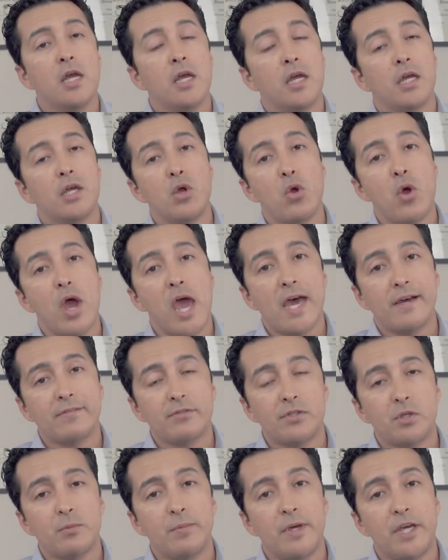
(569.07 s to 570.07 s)
You
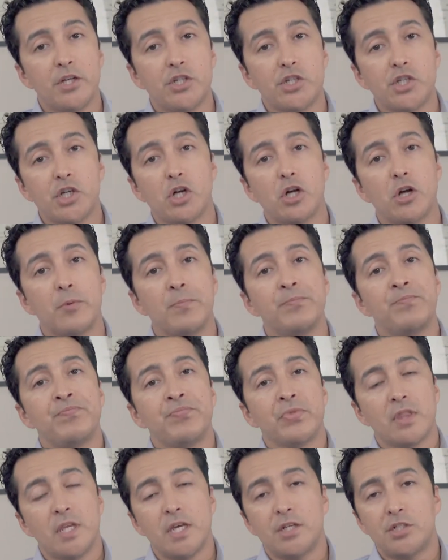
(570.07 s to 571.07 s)
have to make sure
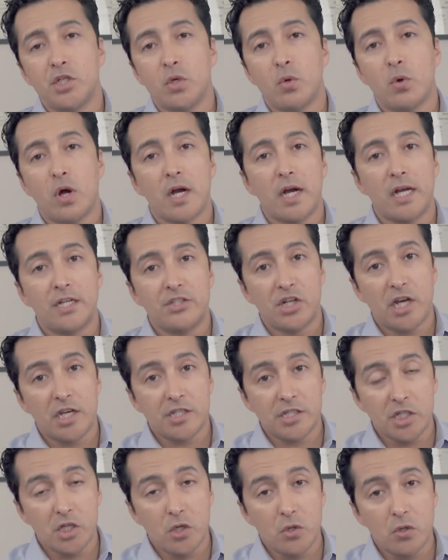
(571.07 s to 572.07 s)
that you are
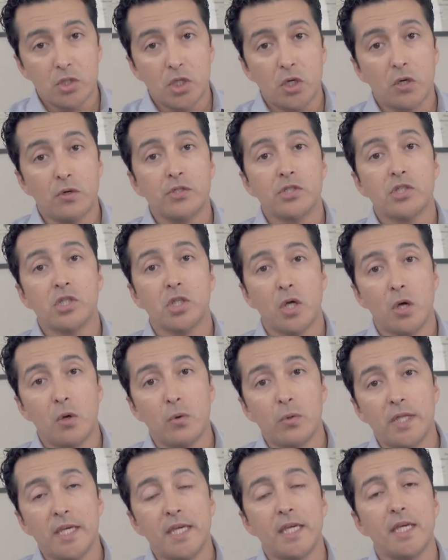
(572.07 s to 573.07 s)
adjusting your dose
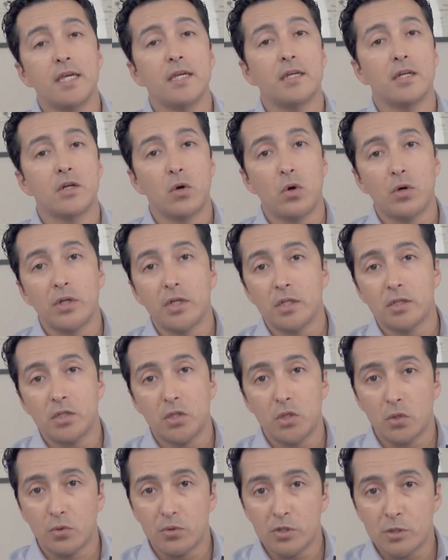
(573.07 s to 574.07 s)
slowly and according
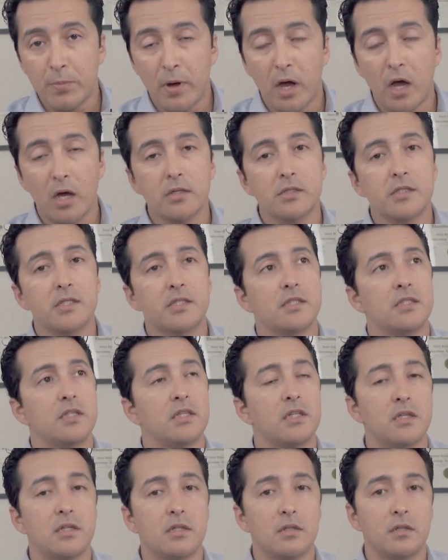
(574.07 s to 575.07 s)
to your response.
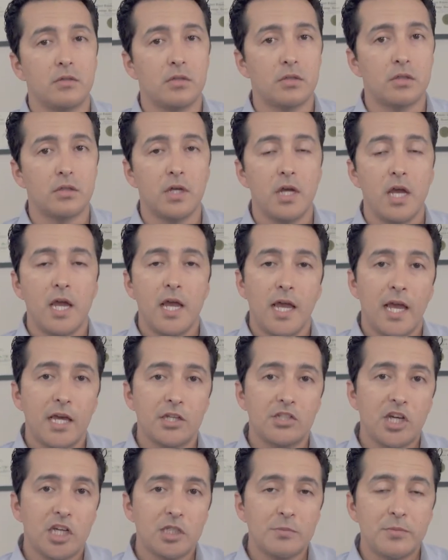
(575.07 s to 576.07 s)
The
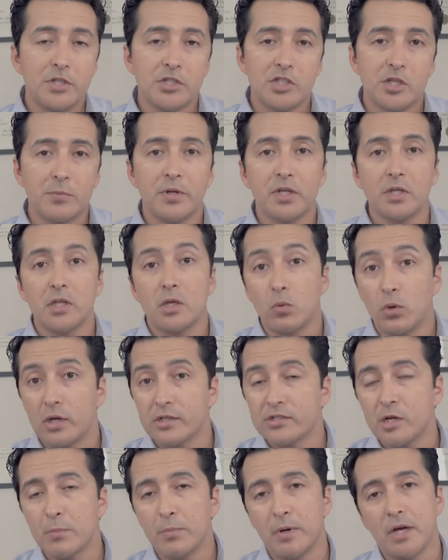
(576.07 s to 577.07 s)
adjustment is typically
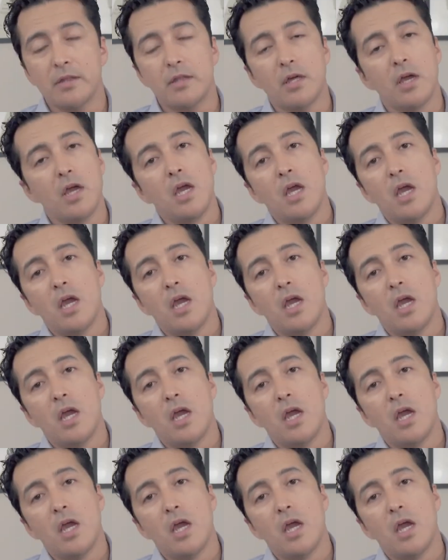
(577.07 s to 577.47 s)
once a month.